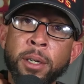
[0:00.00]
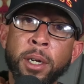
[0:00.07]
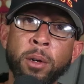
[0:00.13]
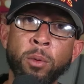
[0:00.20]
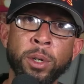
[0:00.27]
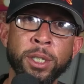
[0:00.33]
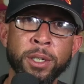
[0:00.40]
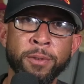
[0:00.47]

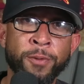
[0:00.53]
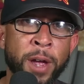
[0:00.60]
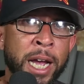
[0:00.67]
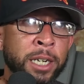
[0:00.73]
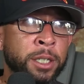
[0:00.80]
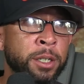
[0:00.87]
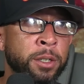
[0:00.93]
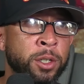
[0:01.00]
What is the
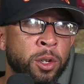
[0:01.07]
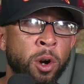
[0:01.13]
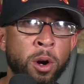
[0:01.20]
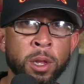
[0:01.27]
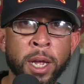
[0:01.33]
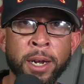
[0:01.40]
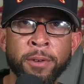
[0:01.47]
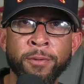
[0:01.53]
faction of
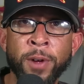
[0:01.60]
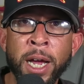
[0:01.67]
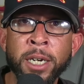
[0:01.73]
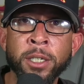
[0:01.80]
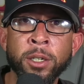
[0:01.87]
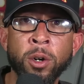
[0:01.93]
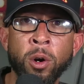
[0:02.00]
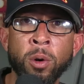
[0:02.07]
Starlight and
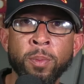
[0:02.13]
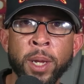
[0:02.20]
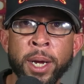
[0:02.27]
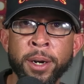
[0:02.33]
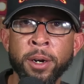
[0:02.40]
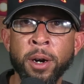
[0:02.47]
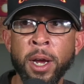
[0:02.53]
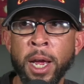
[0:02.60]
faction of
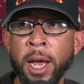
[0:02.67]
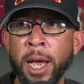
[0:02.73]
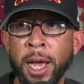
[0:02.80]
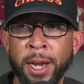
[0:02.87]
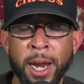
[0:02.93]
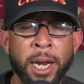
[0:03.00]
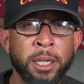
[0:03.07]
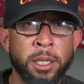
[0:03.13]
Homelander? And
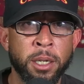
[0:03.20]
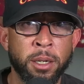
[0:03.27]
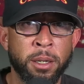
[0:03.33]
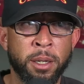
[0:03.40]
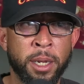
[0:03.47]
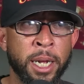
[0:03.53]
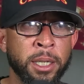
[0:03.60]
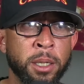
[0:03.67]
that's
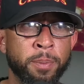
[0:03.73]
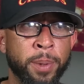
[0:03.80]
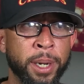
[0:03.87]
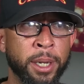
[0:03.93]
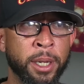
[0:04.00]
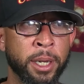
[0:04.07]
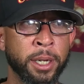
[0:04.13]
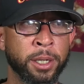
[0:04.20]
a big
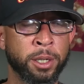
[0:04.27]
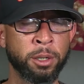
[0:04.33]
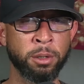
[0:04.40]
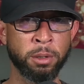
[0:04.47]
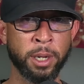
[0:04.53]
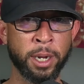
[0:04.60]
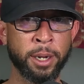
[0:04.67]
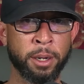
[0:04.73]
thing too.
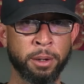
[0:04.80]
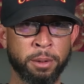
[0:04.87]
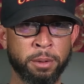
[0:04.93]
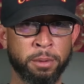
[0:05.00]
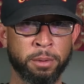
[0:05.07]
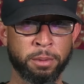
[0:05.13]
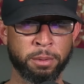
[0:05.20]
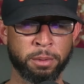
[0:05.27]
Like
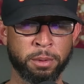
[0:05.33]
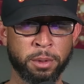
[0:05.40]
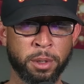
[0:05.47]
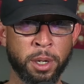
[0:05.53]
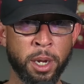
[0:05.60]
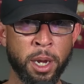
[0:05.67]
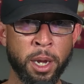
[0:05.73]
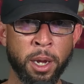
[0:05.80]

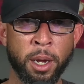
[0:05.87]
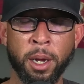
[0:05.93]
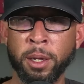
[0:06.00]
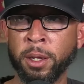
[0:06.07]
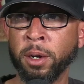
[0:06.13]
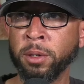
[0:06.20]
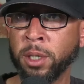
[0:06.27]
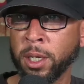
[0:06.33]

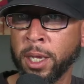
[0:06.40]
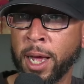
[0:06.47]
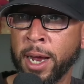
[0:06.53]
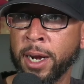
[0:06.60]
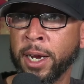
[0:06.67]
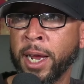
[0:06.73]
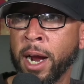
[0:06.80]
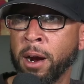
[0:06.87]
there's a lot
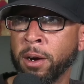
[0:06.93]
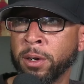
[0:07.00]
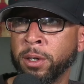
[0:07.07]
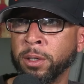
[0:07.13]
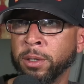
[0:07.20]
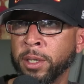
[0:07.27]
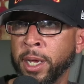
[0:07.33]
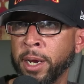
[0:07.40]
of
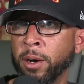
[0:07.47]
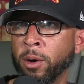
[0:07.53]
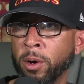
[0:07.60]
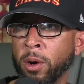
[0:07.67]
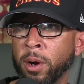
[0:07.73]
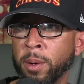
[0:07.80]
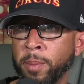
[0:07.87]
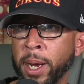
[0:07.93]
characters that are
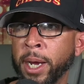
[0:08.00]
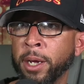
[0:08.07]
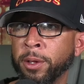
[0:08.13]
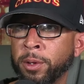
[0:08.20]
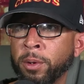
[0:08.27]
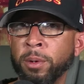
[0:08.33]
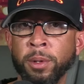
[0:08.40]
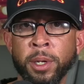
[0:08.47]
going to make it
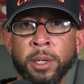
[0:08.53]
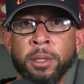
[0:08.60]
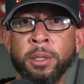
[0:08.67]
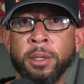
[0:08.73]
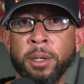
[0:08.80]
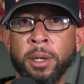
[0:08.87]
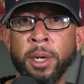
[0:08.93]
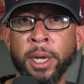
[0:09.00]
through this
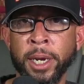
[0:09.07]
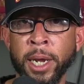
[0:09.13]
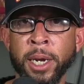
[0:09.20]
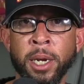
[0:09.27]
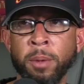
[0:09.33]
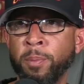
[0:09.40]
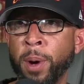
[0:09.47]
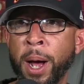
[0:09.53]
and then
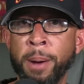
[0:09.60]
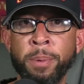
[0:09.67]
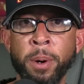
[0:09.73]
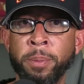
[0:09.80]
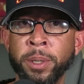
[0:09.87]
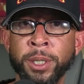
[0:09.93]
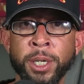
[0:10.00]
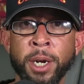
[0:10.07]
can pop up
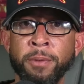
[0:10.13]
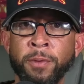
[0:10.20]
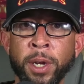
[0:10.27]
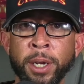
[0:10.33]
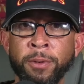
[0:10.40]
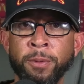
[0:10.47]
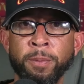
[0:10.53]
in Gen V.